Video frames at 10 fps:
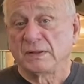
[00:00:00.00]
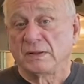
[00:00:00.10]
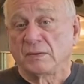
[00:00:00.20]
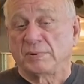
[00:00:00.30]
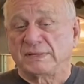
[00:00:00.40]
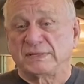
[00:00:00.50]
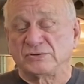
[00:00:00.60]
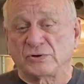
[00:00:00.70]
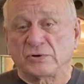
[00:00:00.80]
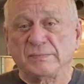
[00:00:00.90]
But
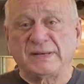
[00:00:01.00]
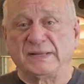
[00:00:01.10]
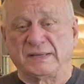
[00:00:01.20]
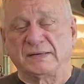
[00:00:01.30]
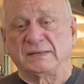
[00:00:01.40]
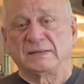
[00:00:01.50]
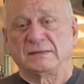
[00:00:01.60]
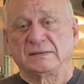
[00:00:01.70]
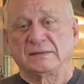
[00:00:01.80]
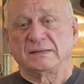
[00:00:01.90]
determining it
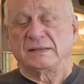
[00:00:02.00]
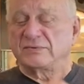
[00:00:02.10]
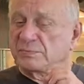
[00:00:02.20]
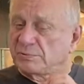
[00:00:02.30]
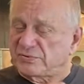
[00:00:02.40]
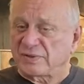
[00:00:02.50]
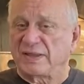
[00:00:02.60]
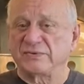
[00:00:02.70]
is a precise